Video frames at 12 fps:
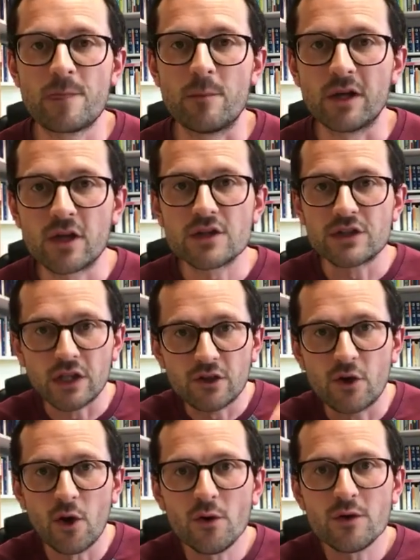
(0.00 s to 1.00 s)
because the
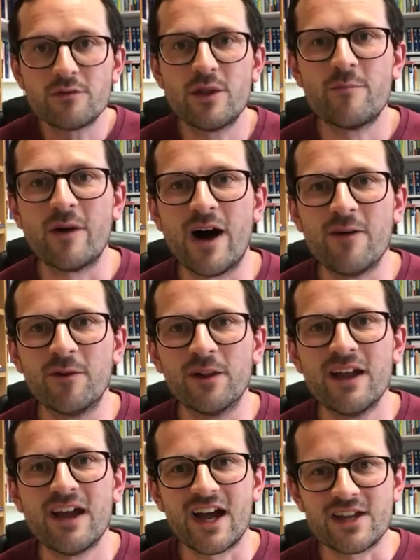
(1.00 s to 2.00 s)
God of the Bible
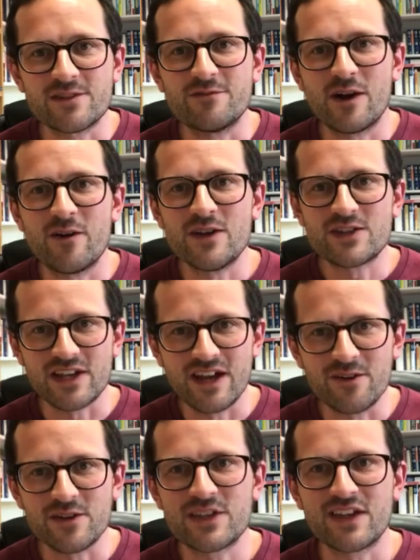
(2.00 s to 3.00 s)
has a very
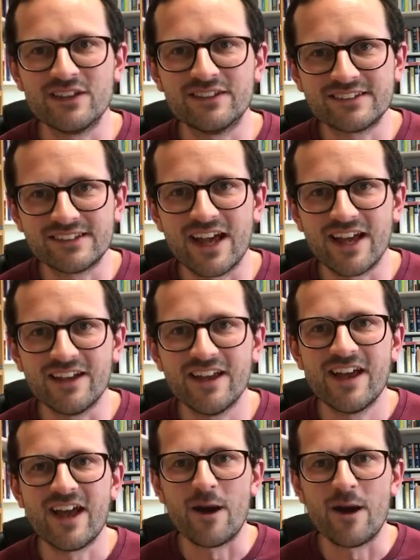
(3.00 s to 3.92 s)
serious concern